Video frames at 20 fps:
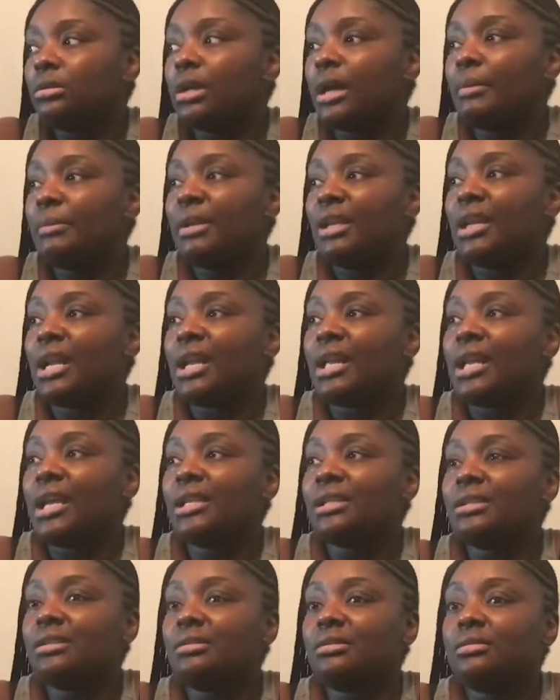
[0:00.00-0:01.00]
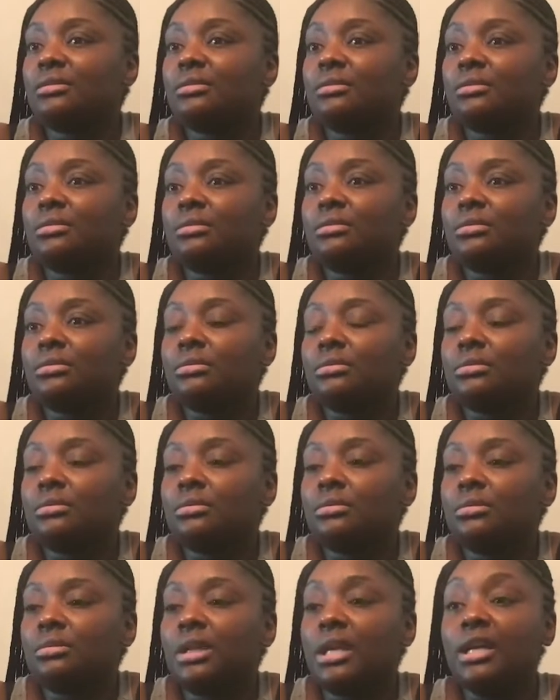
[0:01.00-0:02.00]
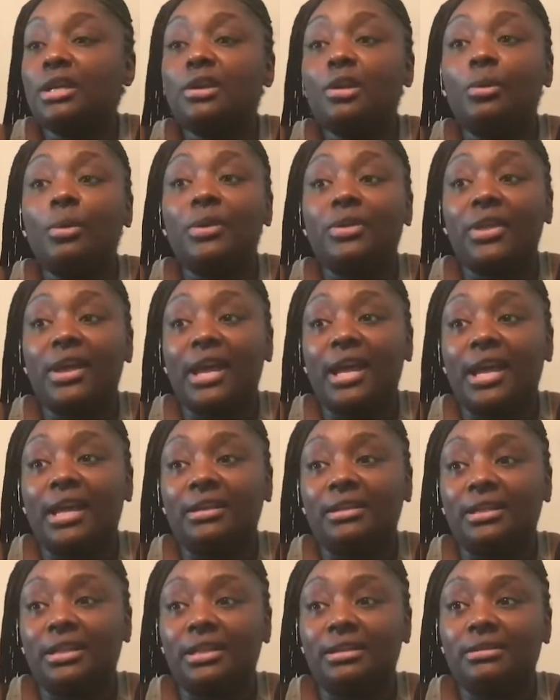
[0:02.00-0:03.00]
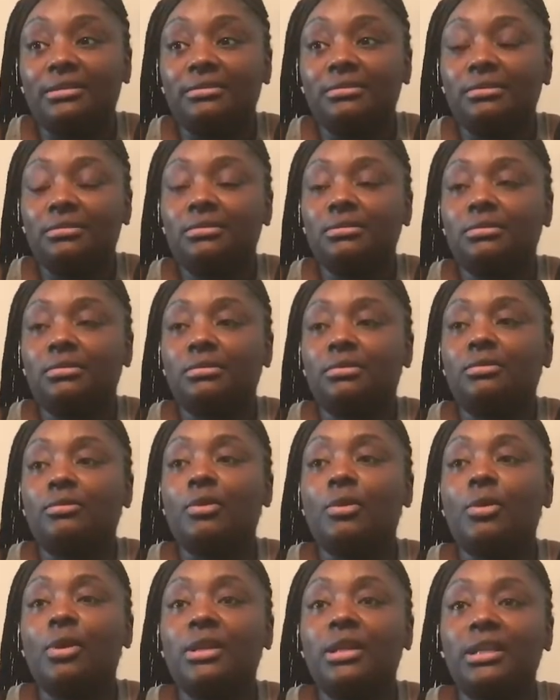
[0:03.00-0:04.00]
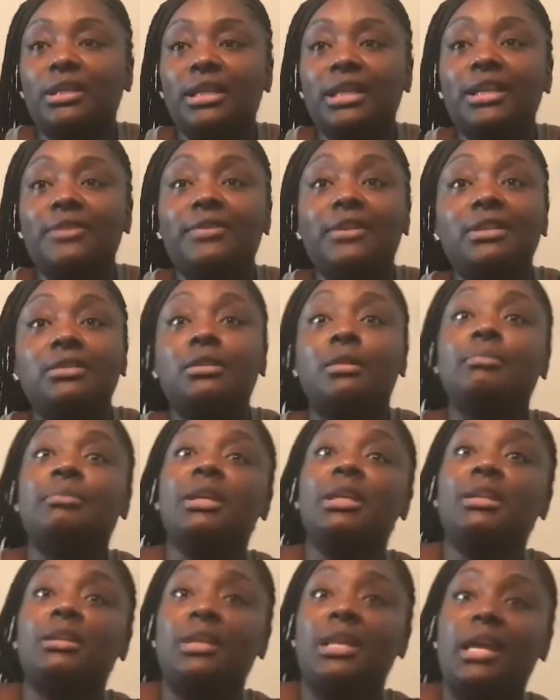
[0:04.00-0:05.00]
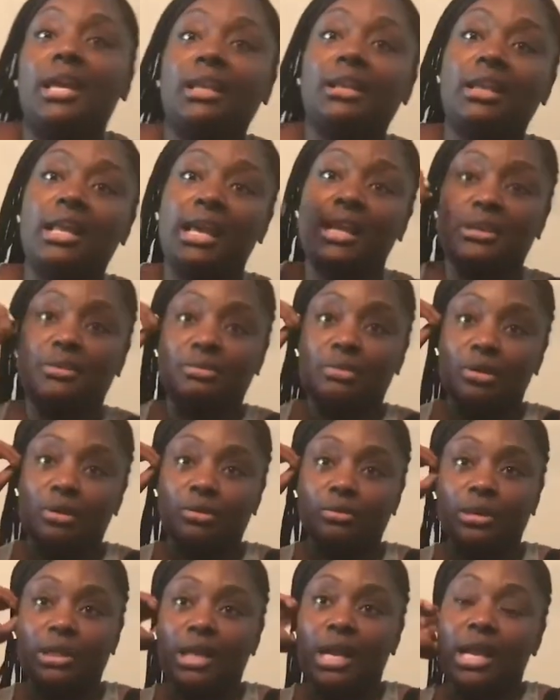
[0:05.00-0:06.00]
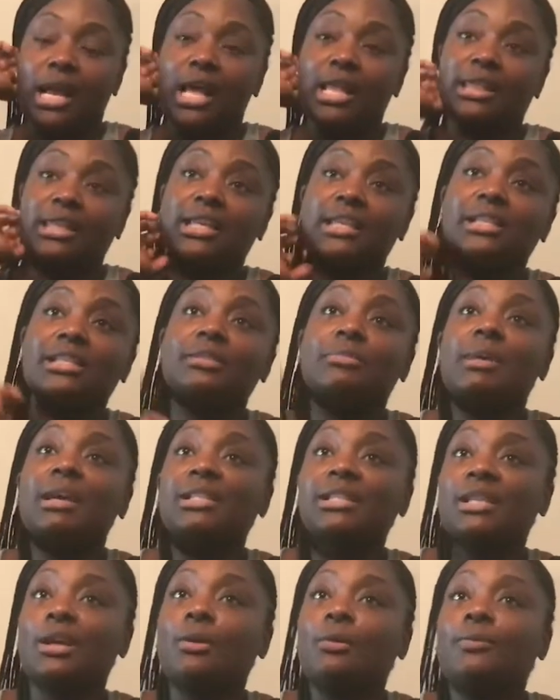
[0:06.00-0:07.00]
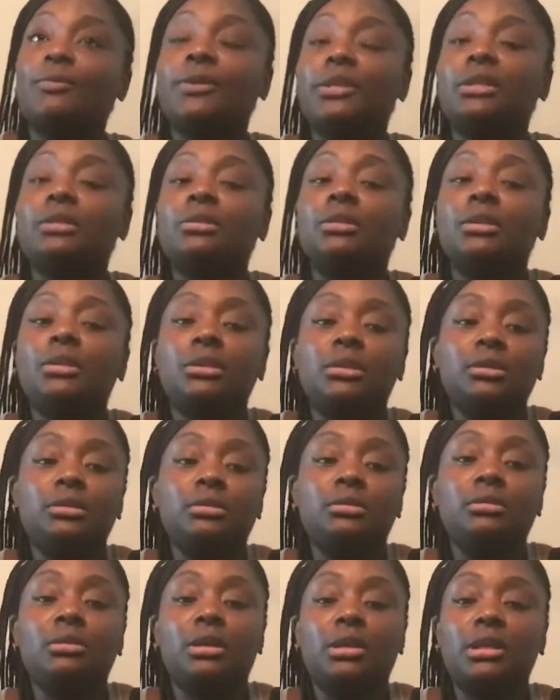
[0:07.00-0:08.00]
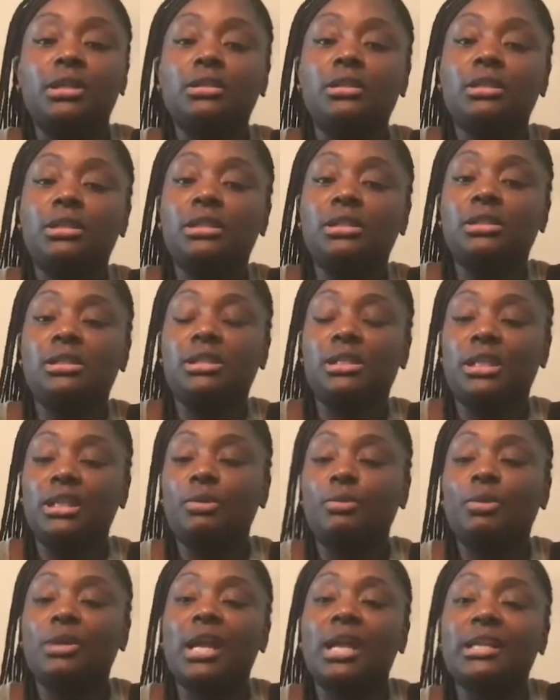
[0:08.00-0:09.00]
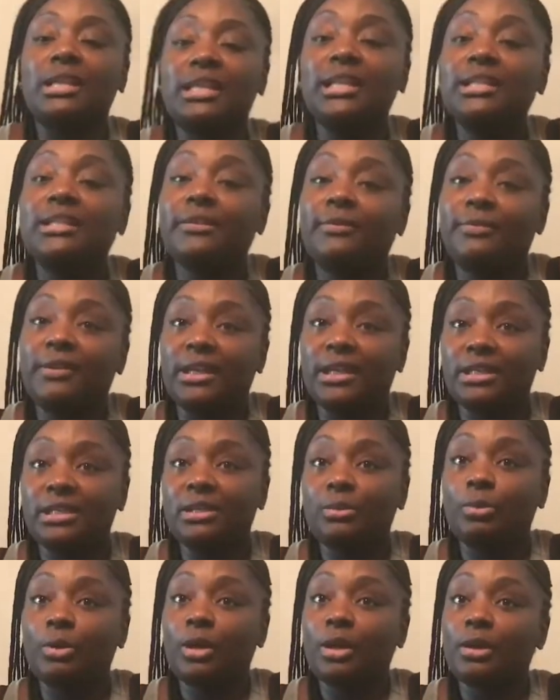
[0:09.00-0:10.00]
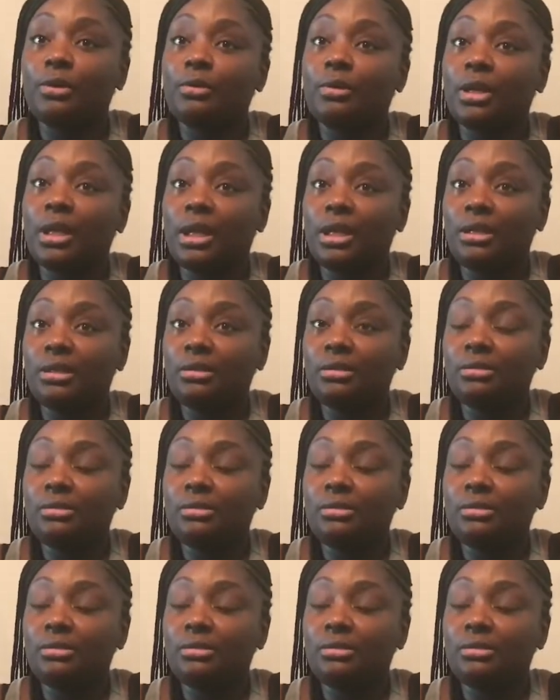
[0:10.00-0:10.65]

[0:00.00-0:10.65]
I mean, I guess in knowing that and growing and even admitting that, like, you know, that I got things in myself and looking and seeing what I need to fix and working on that.